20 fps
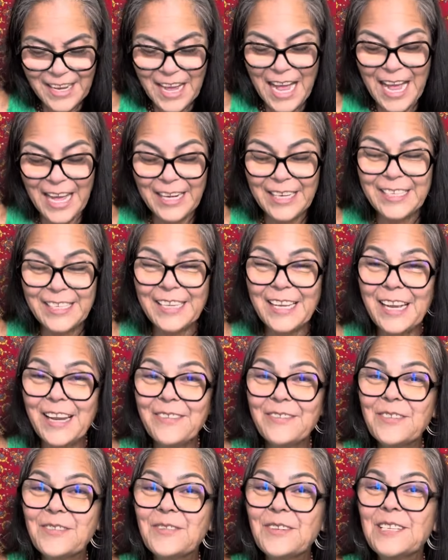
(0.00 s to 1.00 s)
And to
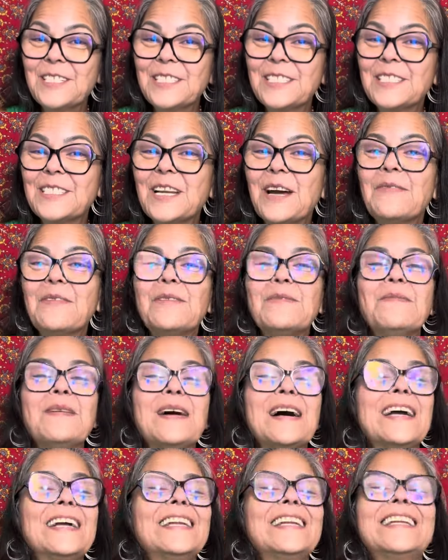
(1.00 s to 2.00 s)
everyone stopping
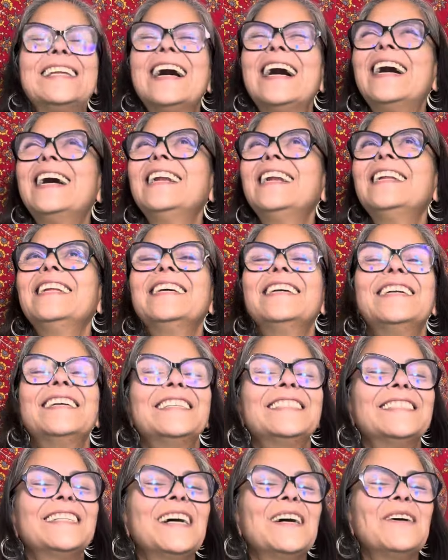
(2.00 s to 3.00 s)
by,
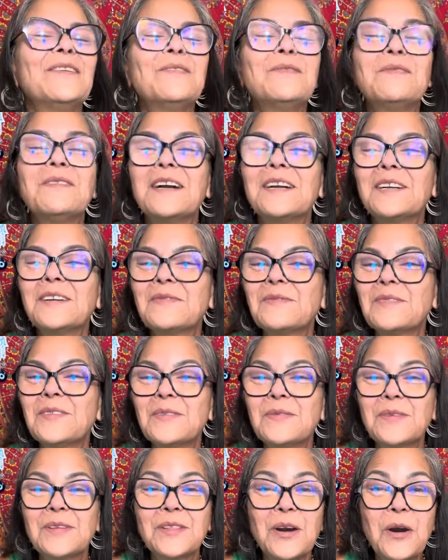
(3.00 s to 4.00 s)
darlings, I welcome you
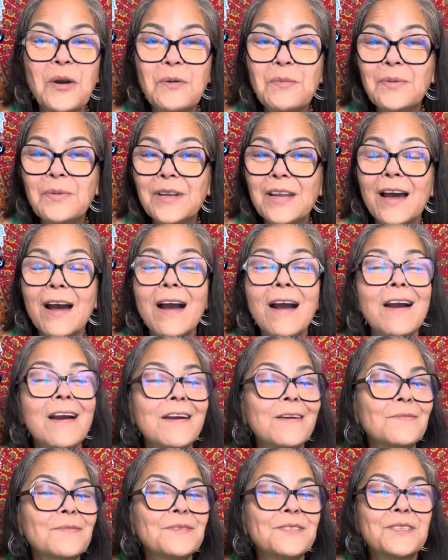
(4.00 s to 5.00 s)
with open
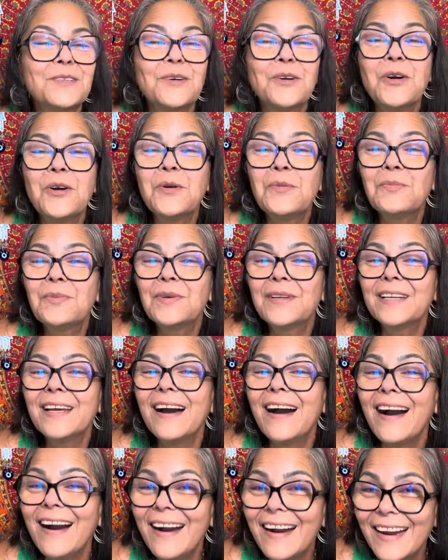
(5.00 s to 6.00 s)
arms and an open
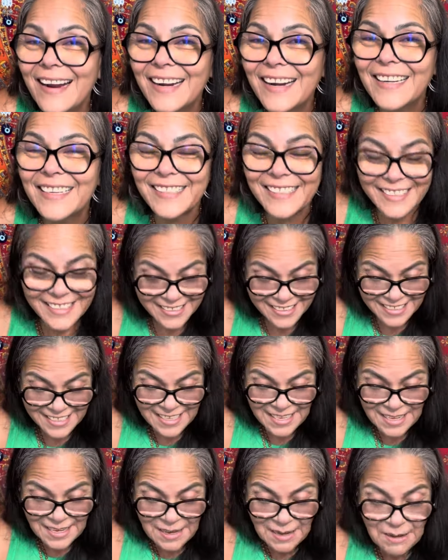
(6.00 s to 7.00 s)
heart.
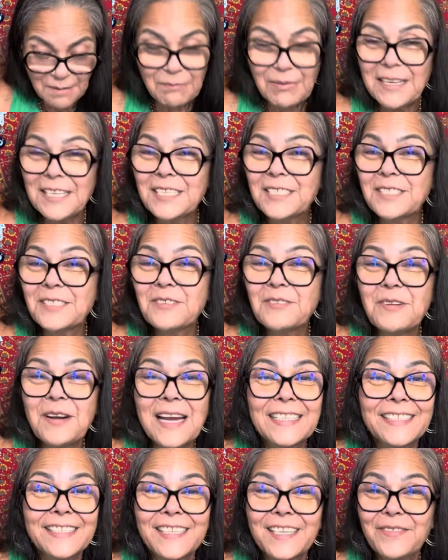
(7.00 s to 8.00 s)
Please know
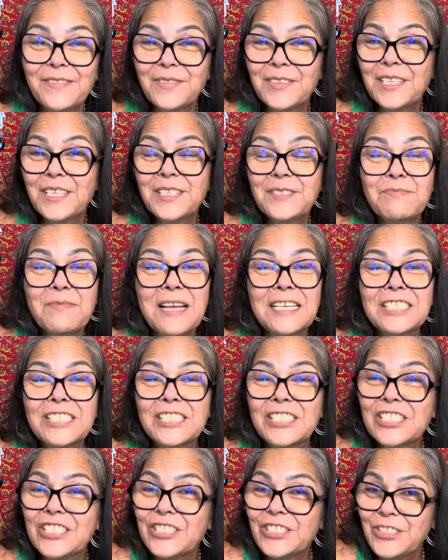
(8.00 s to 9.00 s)
I deliver these
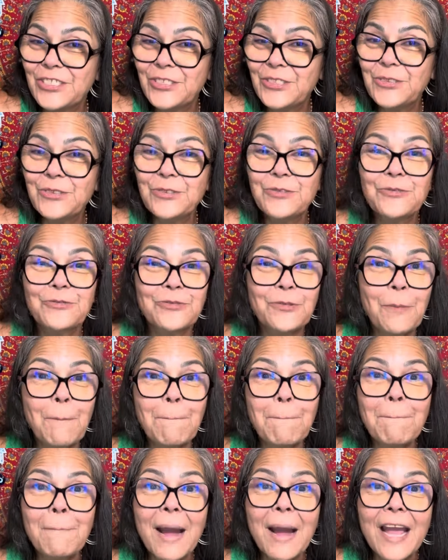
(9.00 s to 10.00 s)
messages to you
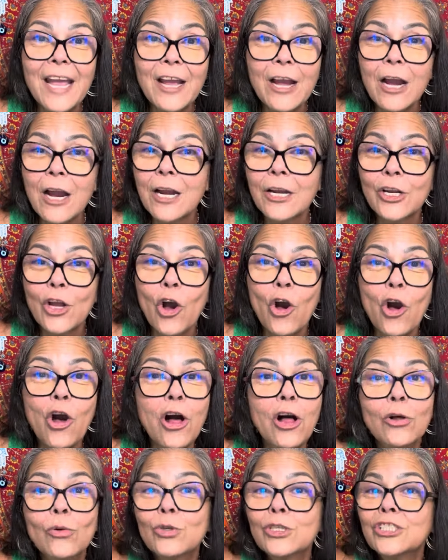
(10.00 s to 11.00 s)
from my heart,
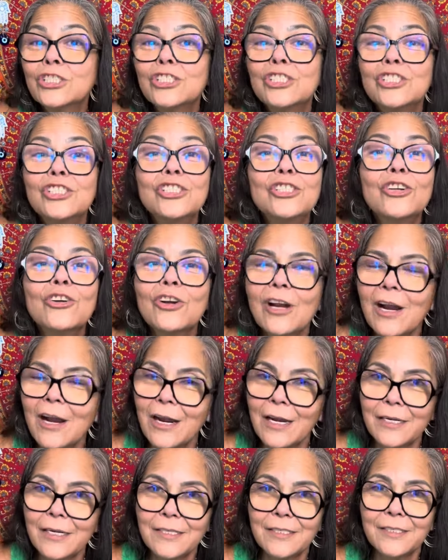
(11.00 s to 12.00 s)
always to your
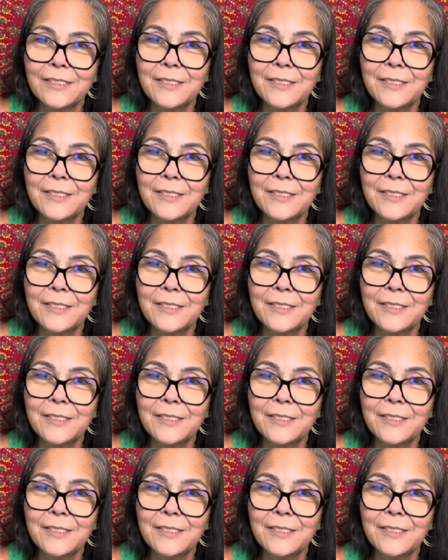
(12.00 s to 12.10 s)
heart.